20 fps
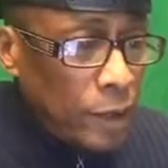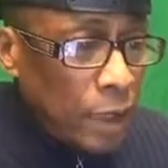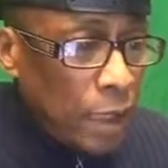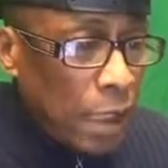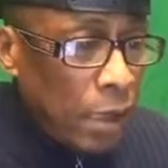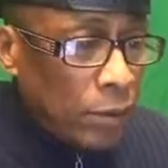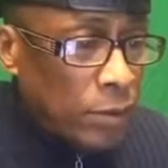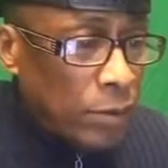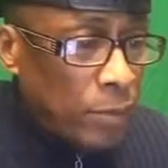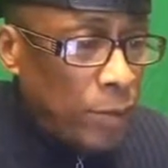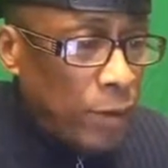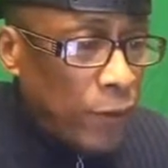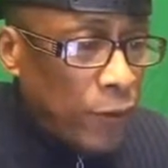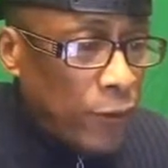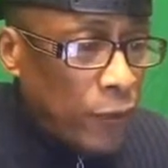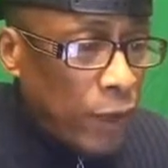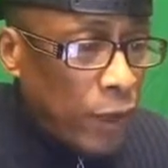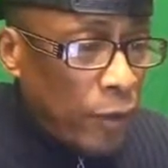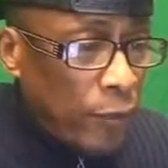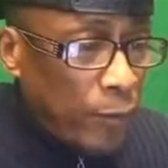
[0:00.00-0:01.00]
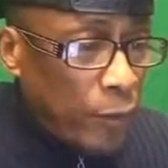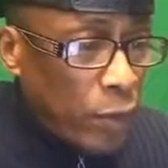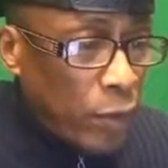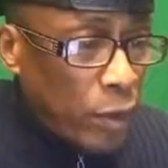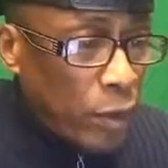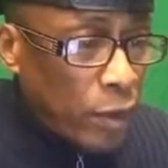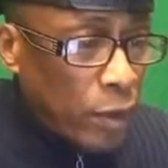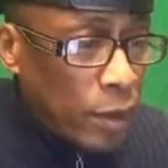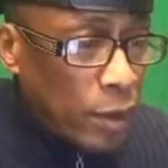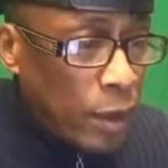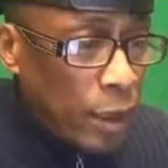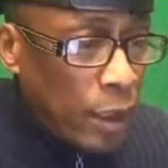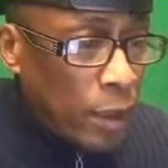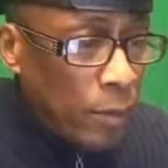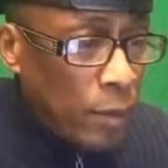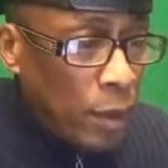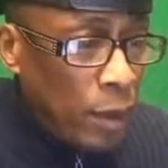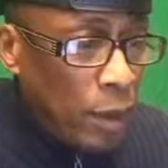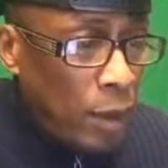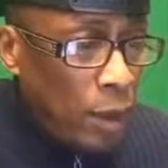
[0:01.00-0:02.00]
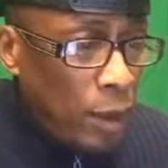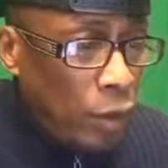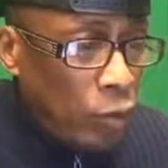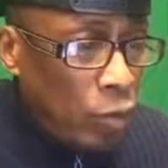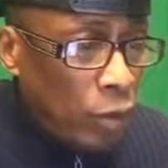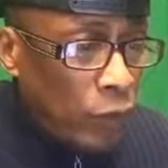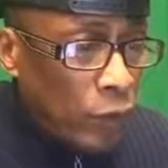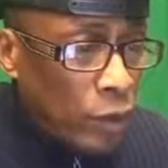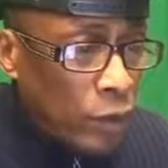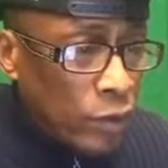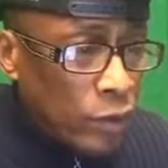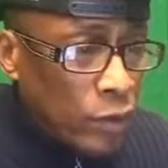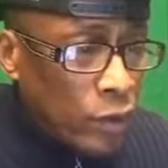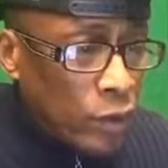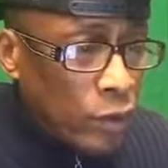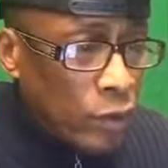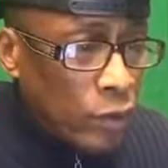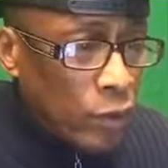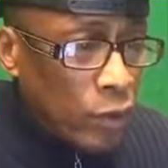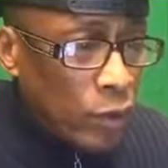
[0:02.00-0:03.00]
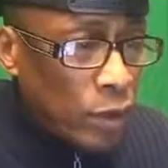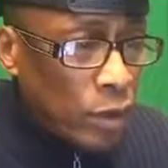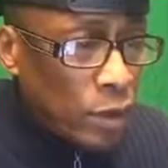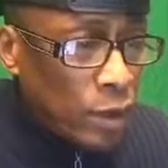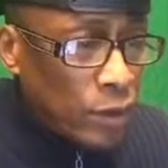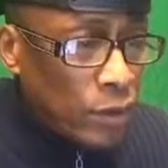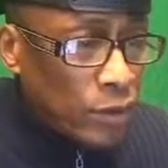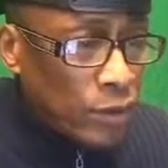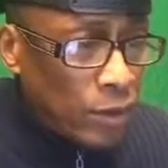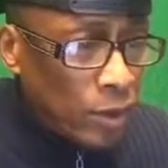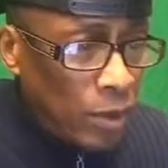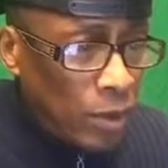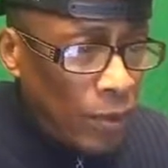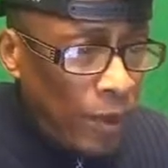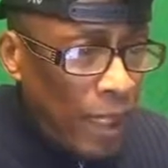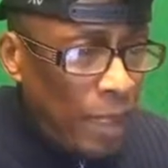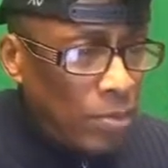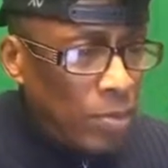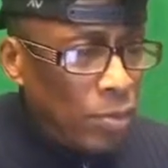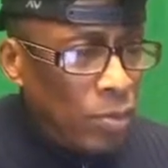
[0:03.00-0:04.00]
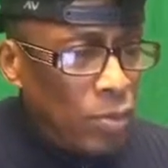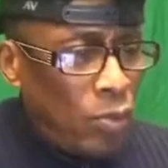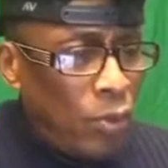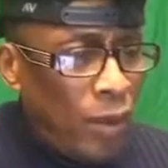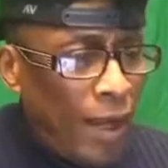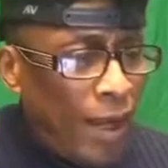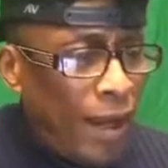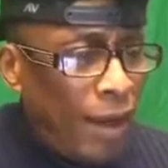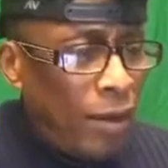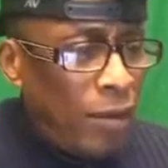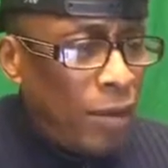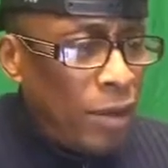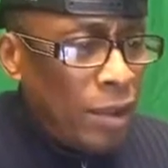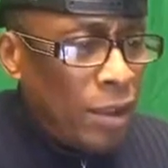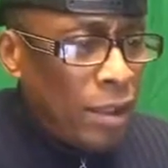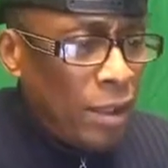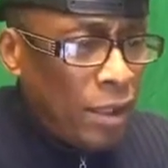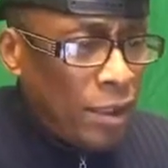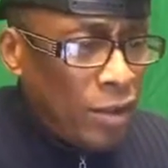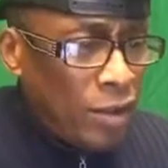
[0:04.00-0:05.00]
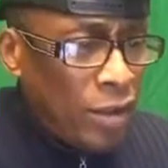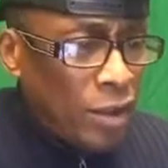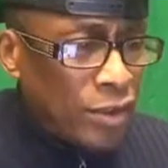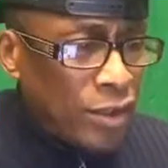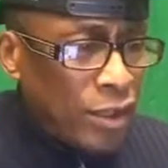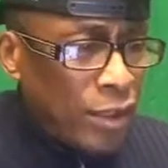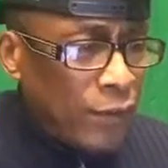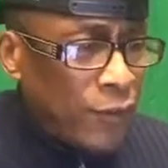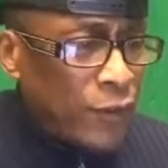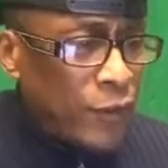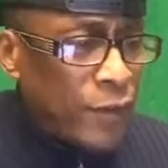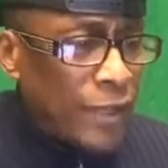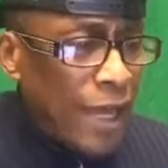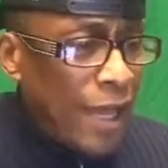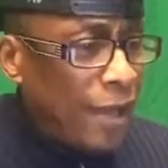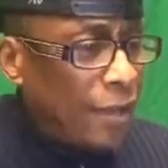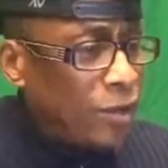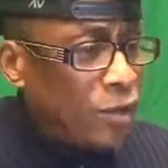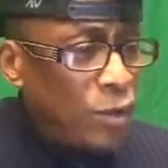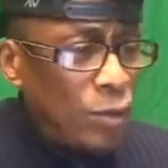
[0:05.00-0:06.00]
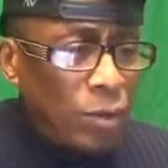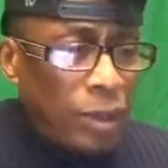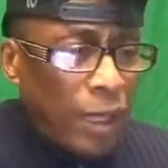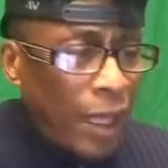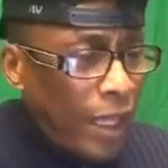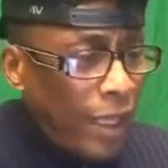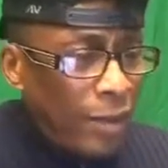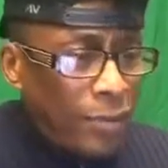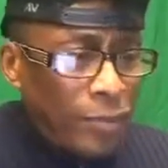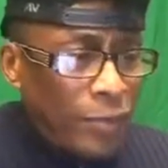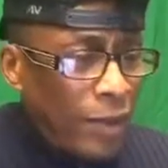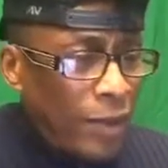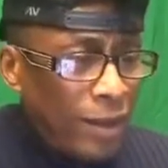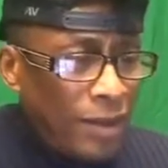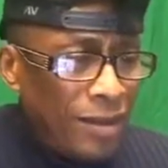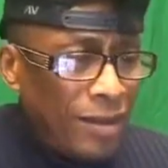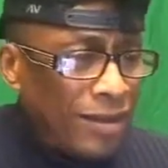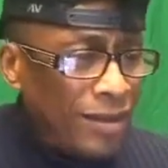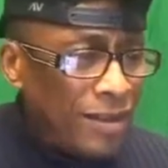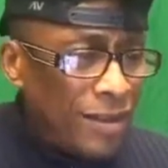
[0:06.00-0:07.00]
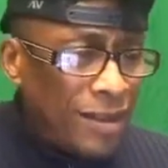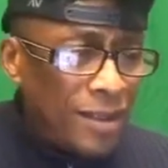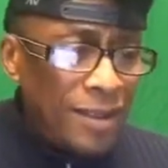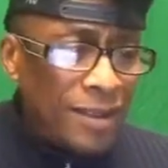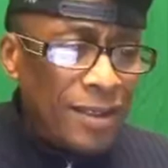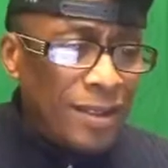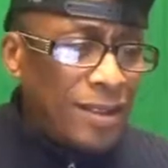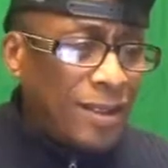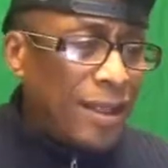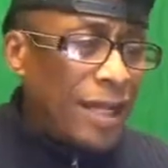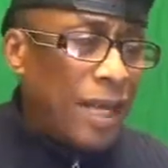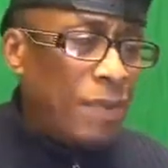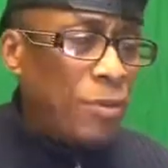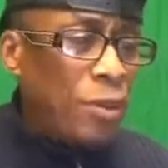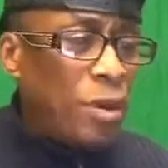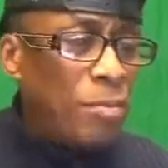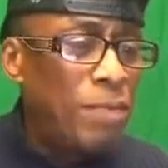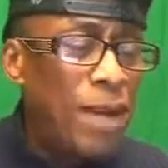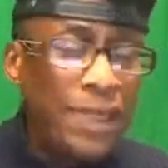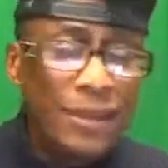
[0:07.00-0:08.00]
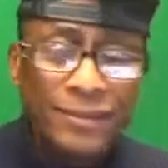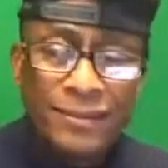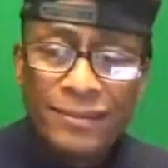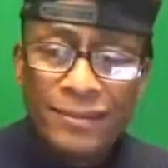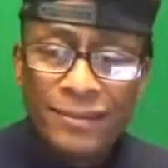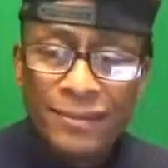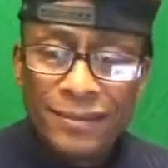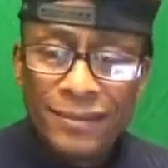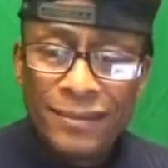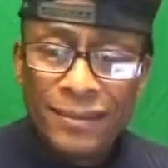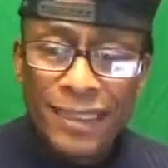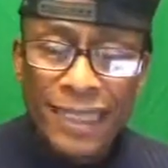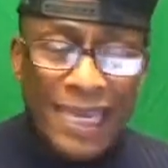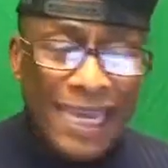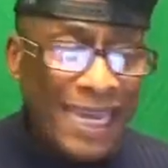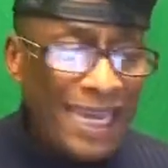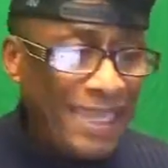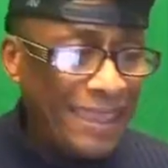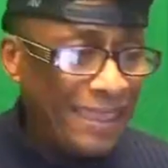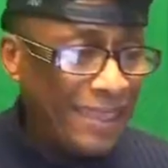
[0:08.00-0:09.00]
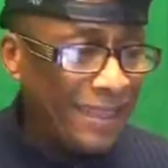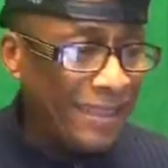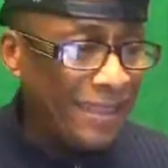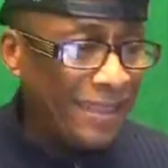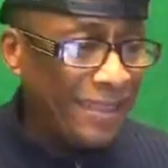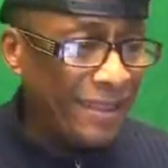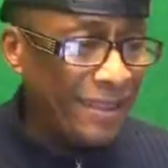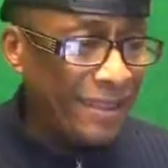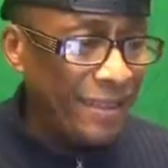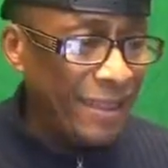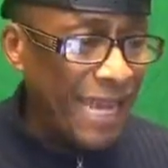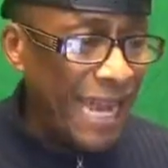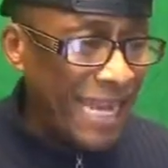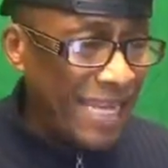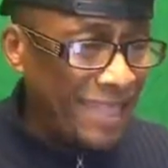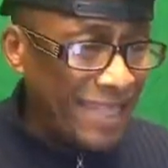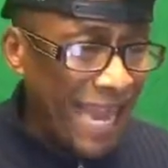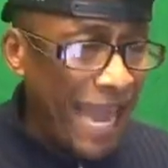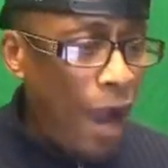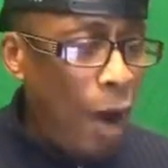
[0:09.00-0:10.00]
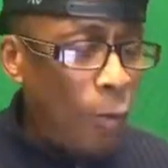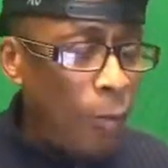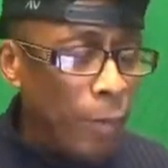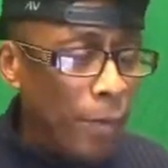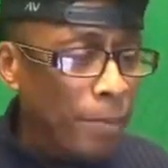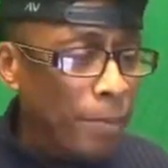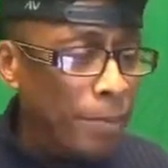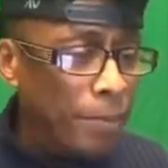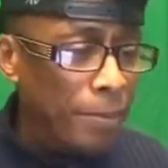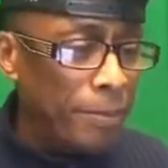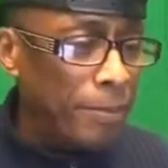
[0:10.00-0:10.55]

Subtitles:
I was a big fan of Point in the Game. You ever considered doing another solo album? Wow. Just here for knowledge. You late, bruh. I'm on my 9th album.